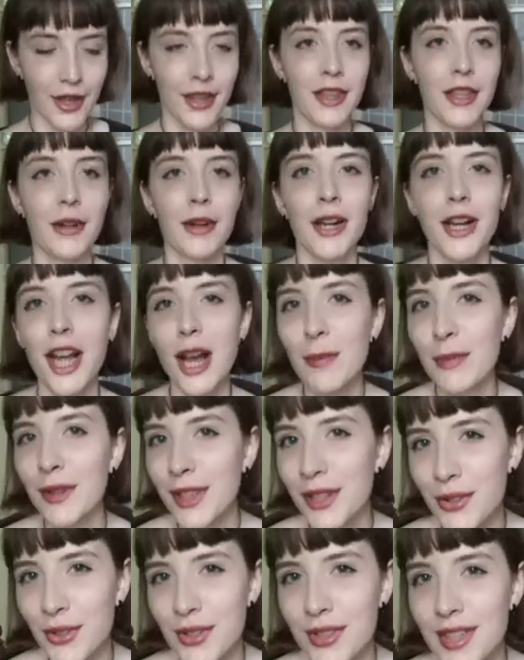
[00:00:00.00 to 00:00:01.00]
There are a couple
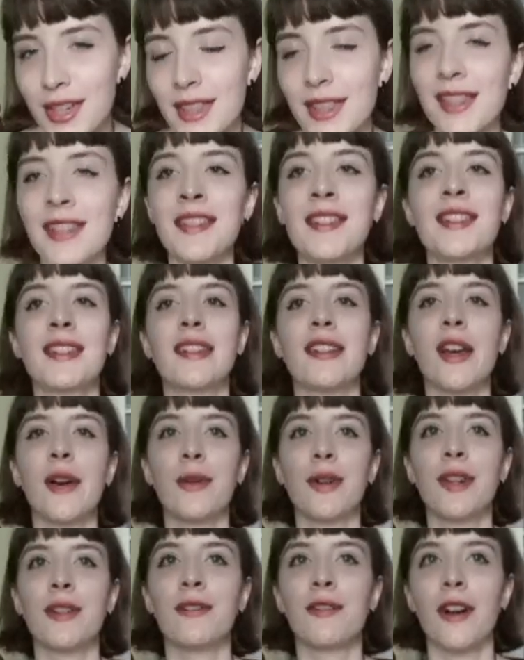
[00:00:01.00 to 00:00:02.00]
interesting things to
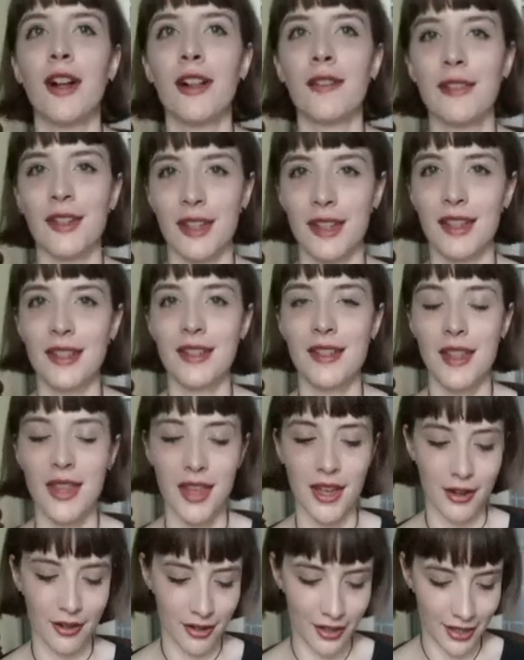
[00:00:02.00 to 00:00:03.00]
note involving this
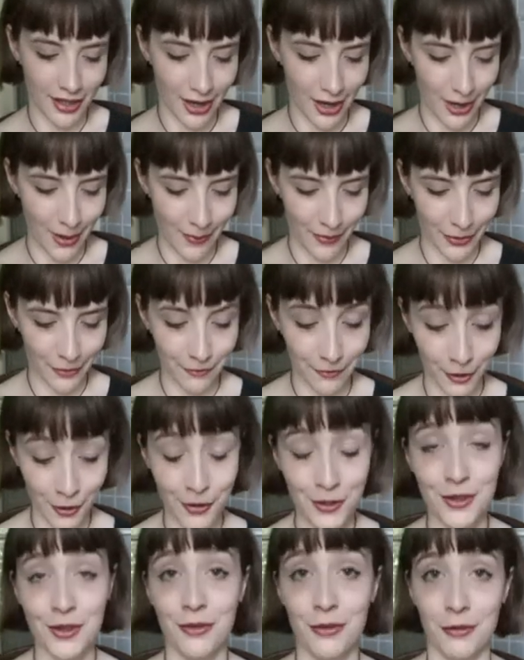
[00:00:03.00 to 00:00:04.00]
theory, um, the
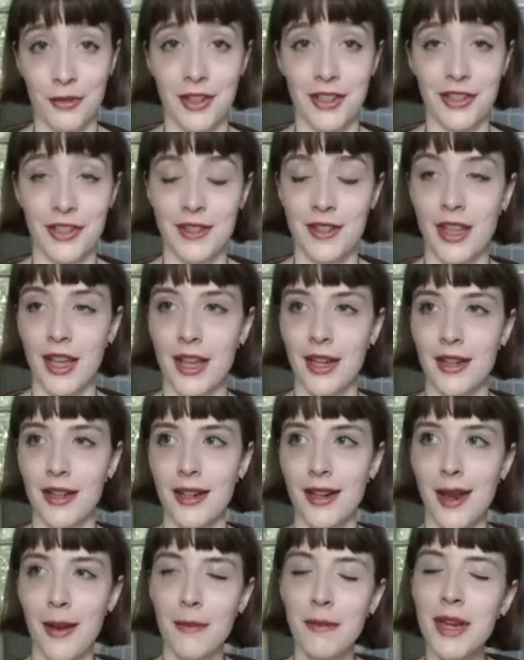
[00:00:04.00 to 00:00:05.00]
first of which is that
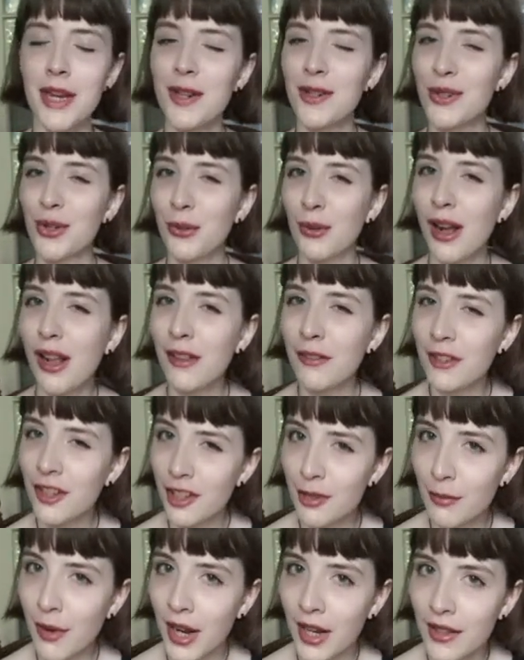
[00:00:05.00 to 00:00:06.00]
a mere
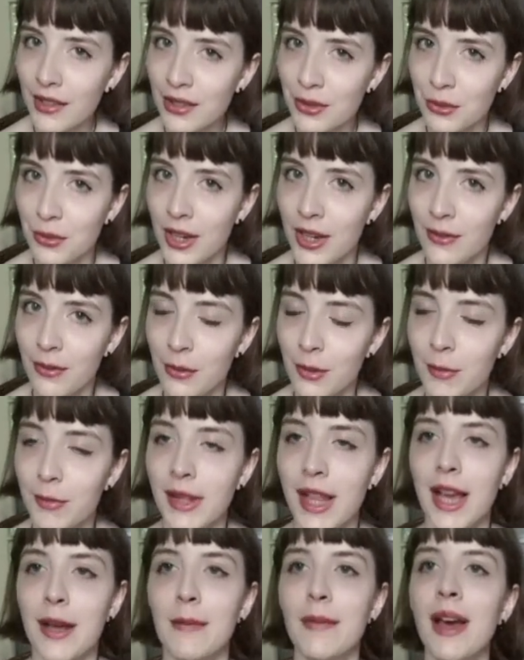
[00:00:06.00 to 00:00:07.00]
12-ish miles away from the
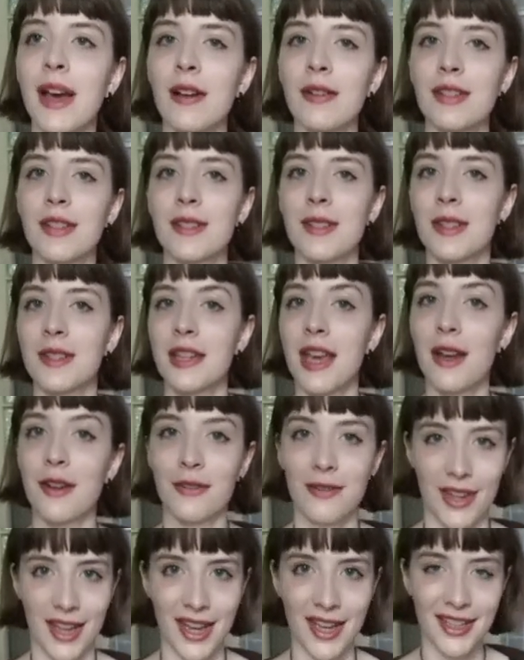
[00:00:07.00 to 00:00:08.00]
Platte Mound is the town
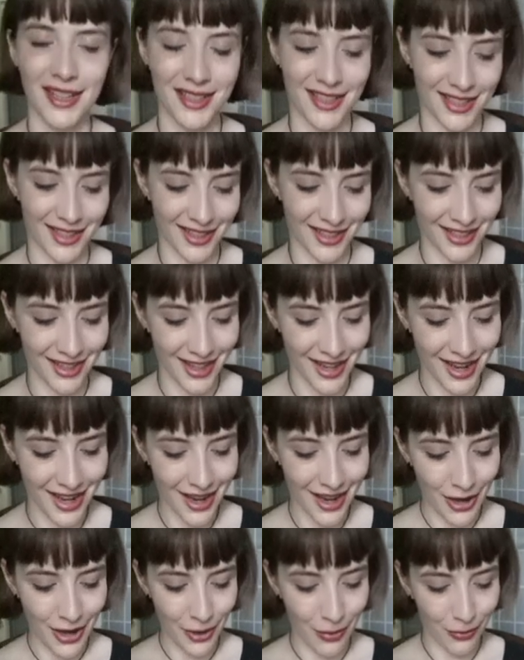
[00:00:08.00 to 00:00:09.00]
of Annaton,
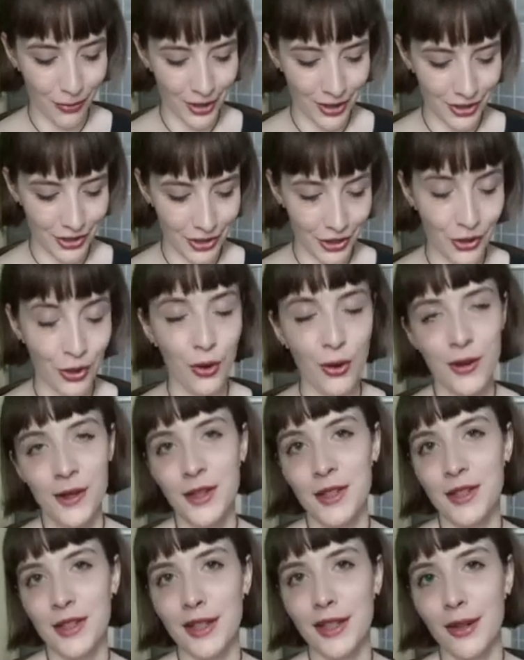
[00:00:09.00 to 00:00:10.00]
which,
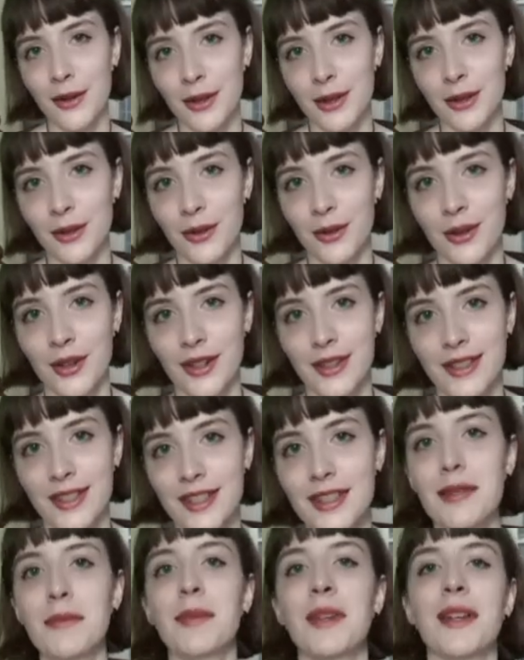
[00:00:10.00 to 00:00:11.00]
according to local lore,
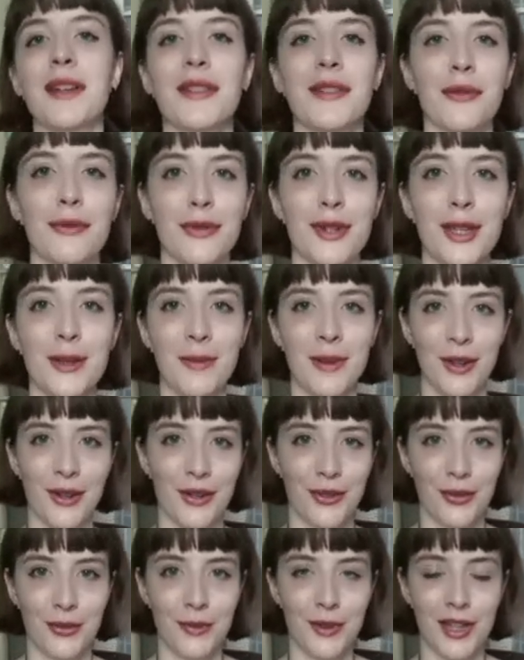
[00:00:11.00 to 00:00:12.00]
disappears and
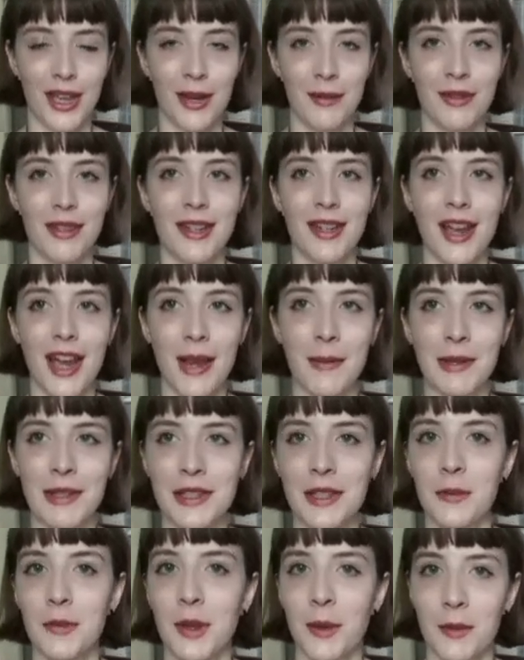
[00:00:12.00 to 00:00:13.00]
reappears from time to time, and
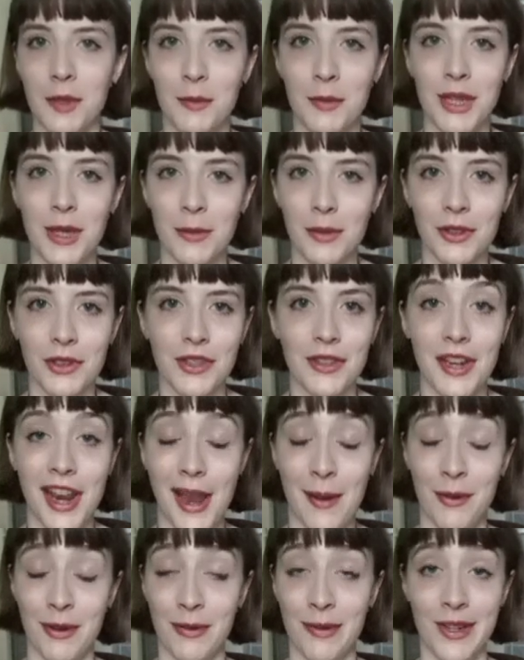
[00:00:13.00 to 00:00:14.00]
sometimes people just
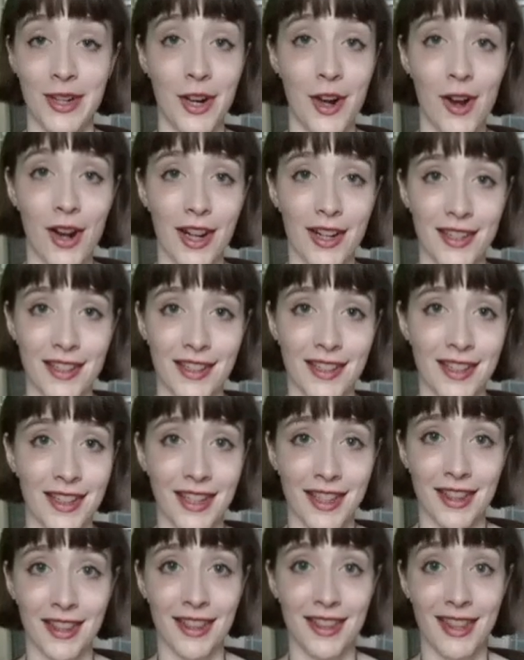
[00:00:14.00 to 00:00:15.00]
happen to be caught
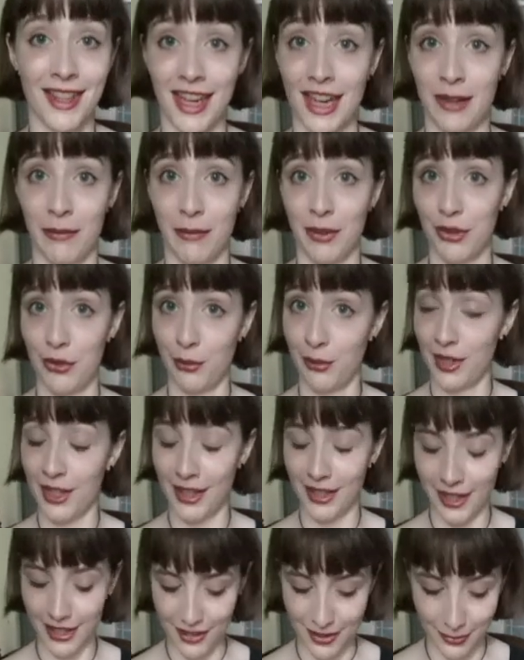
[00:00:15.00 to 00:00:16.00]
in the
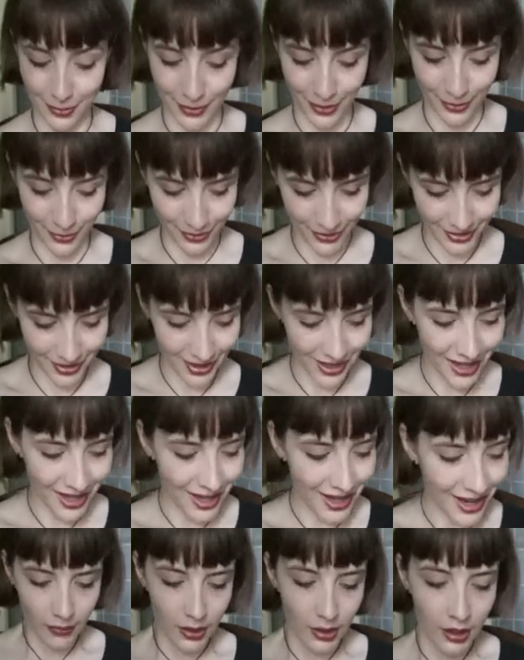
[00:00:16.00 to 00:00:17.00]
in-between, I suppose.
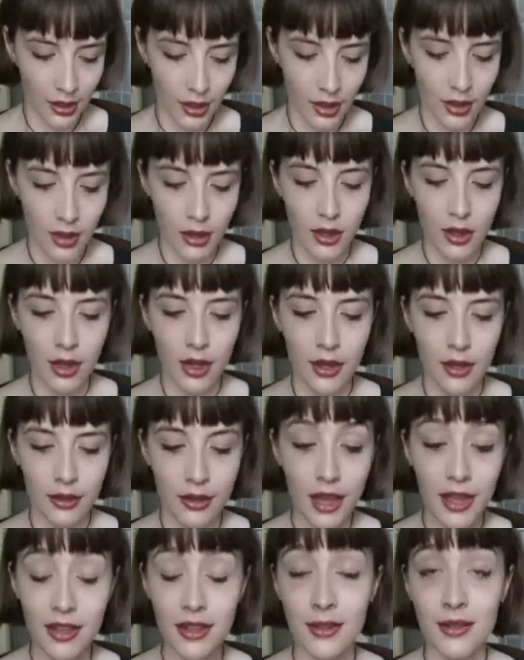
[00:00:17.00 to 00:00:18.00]

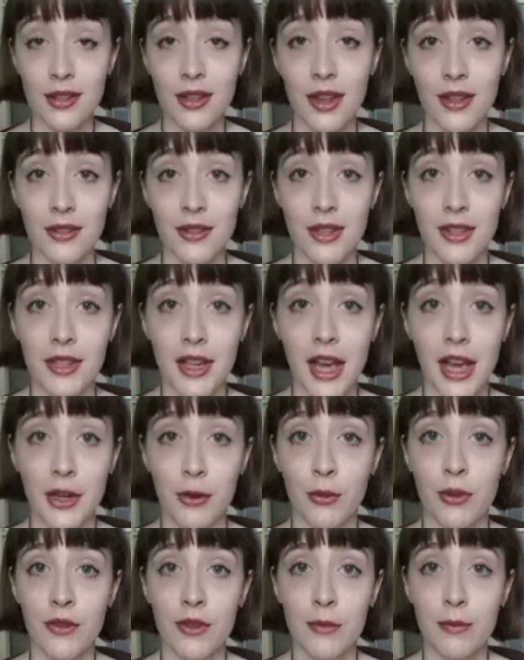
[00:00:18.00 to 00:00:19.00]
Then there's also the tie to
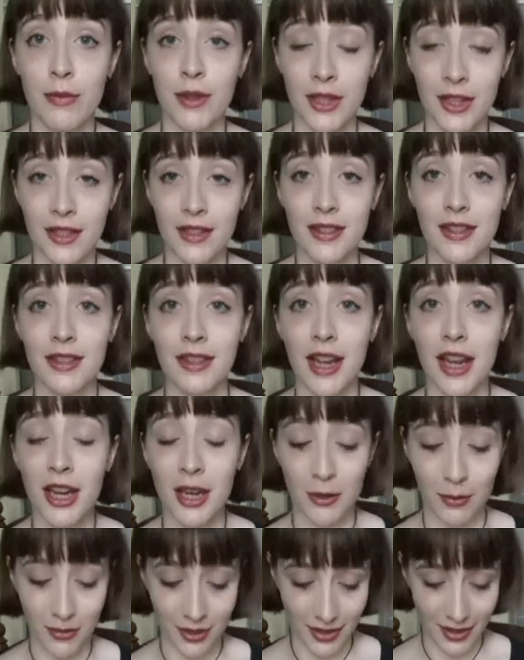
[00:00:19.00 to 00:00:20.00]
one of the biggest
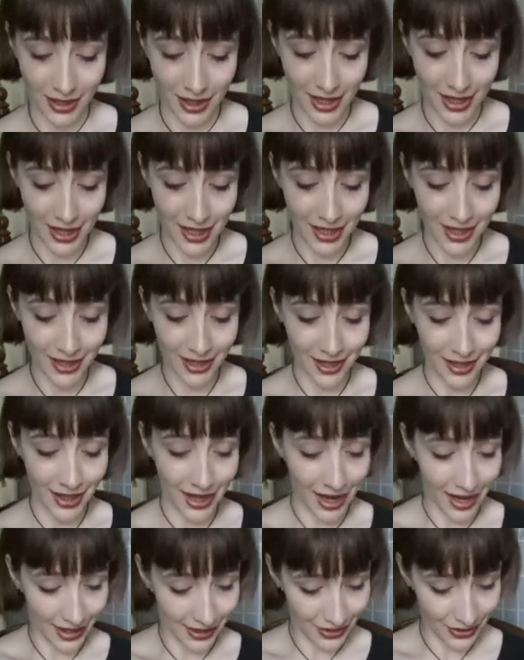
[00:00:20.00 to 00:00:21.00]
names in the
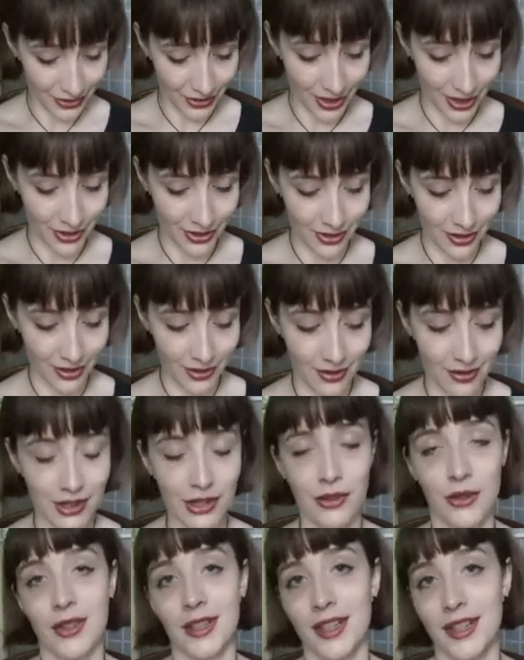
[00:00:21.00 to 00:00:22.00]
high strangeness
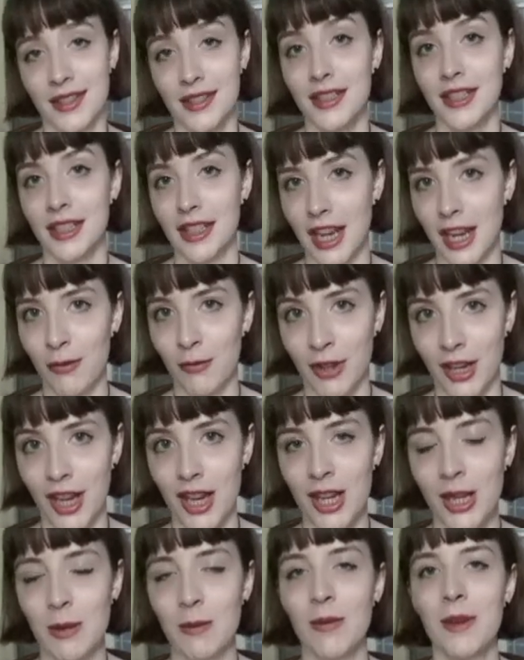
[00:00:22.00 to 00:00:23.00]
synchronicity name
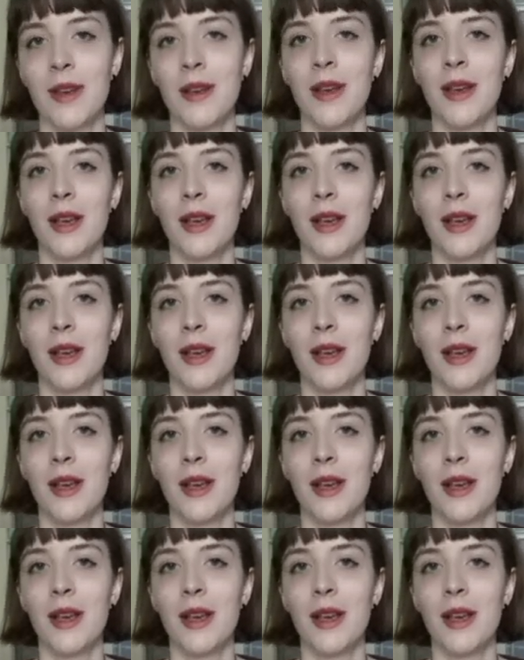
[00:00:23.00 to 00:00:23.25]
game.